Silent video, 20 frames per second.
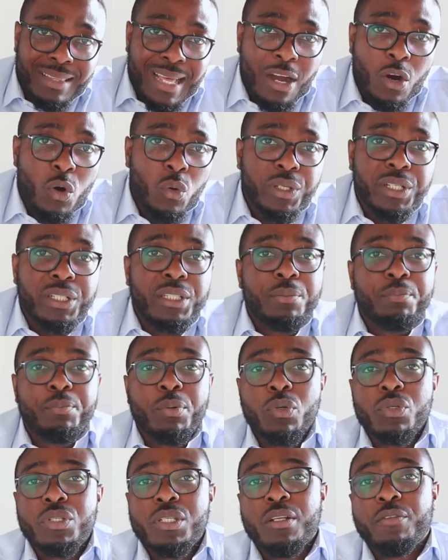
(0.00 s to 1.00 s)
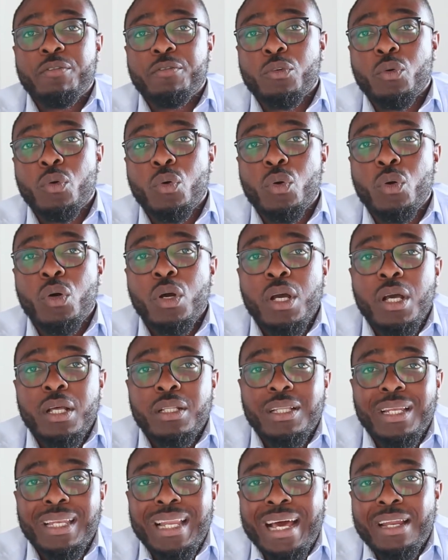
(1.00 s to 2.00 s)
that holding deposit for
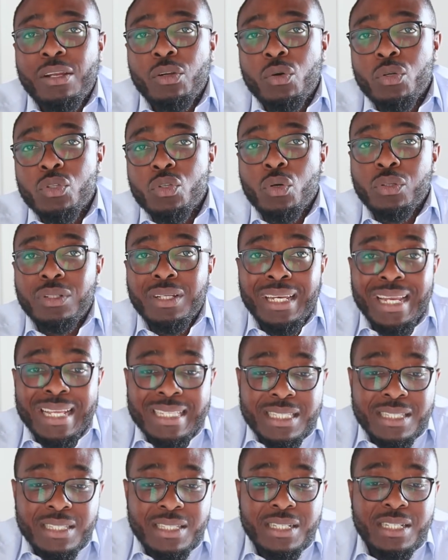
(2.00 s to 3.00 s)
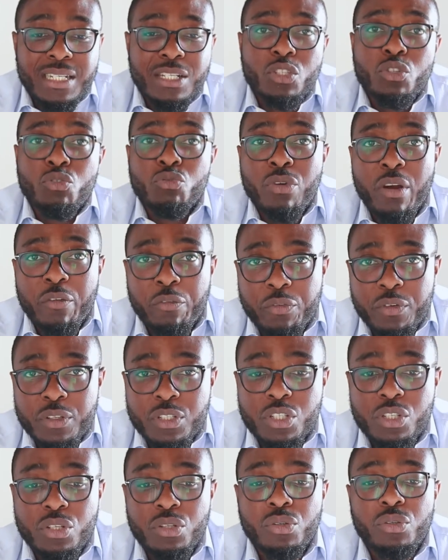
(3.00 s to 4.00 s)
the landlord or the lettings agent to
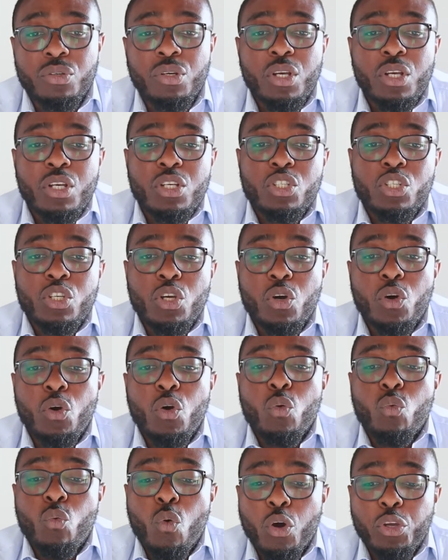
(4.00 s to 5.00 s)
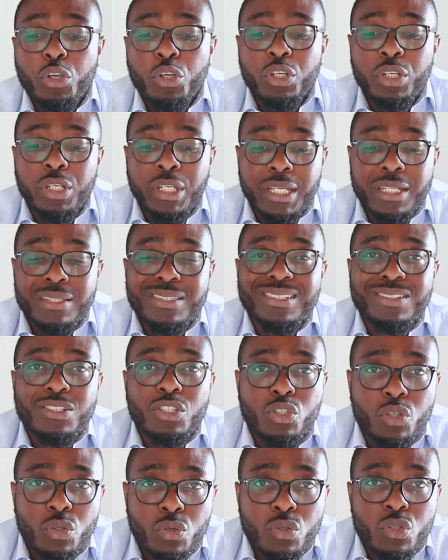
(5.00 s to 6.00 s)
reference you. So what you need to
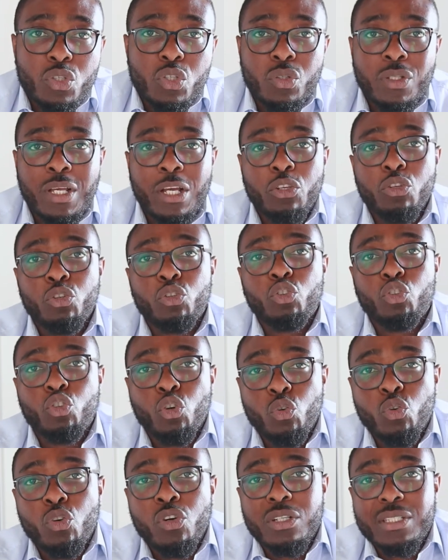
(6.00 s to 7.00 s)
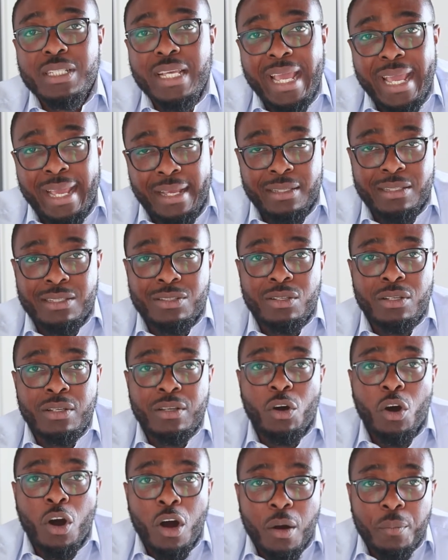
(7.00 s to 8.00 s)
do so that you do not end
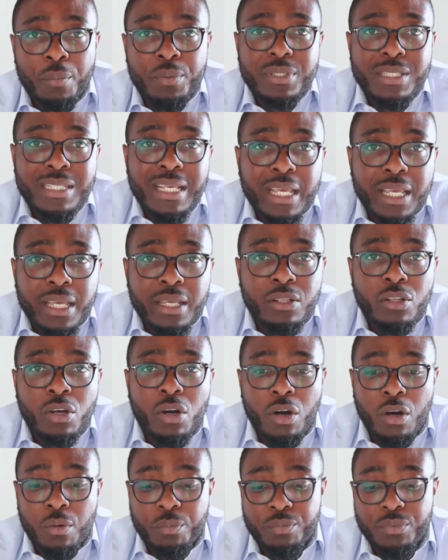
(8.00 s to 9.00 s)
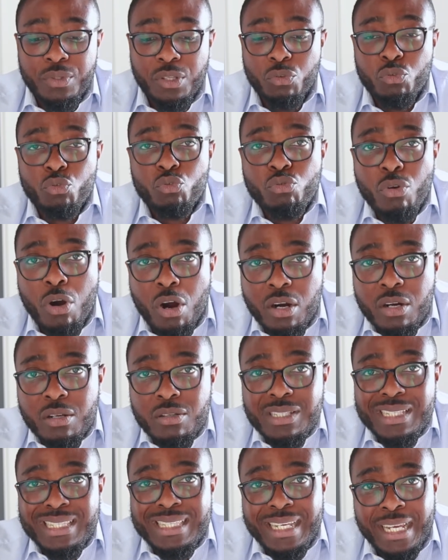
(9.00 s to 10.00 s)
up taking up the wrong
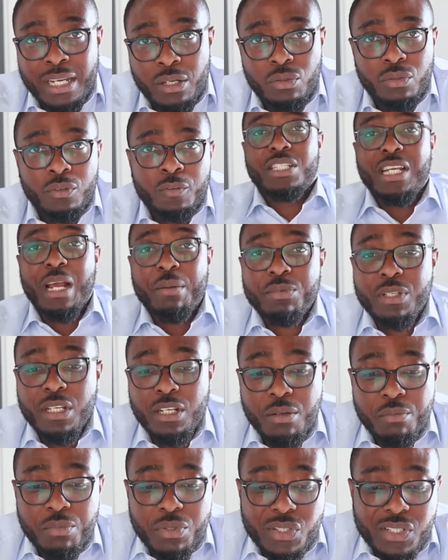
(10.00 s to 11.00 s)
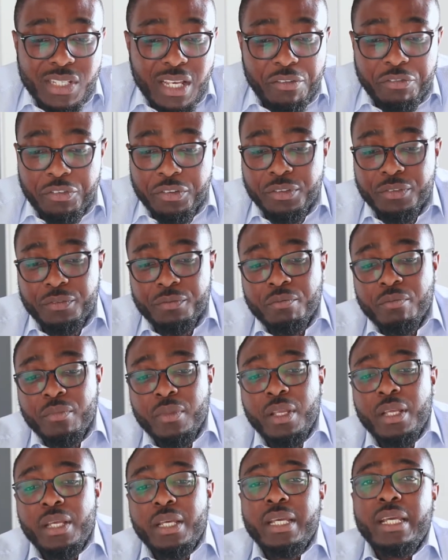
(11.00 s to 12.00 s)
deal. Chapter number 7,
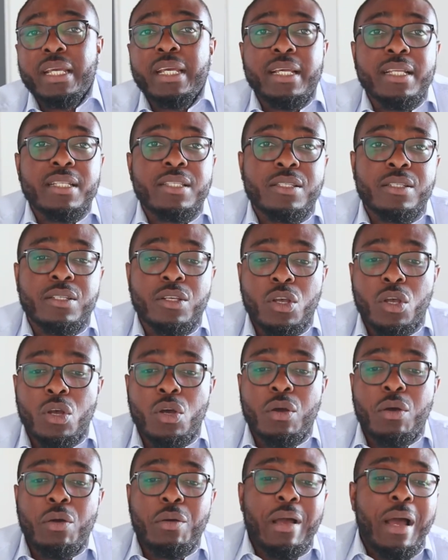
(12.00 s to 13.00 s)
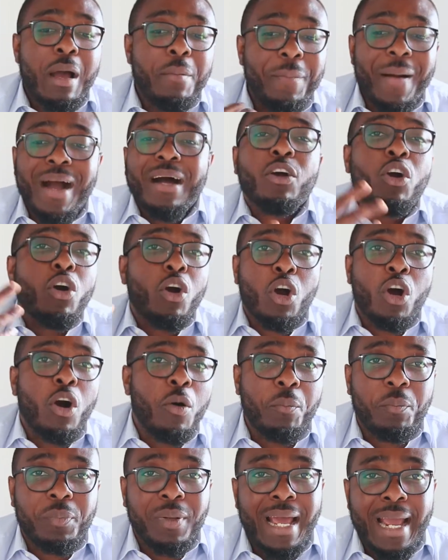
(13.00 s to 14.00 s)
it's about
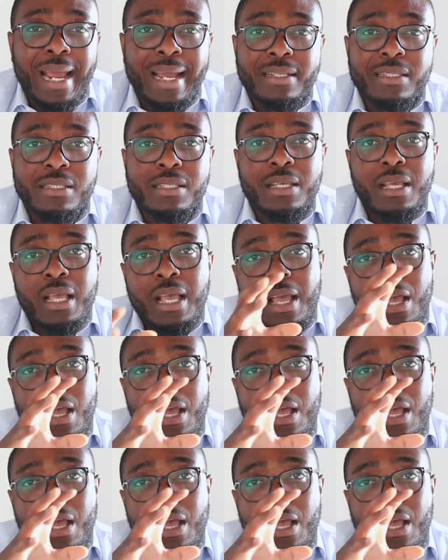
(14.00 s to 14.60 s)
compliance.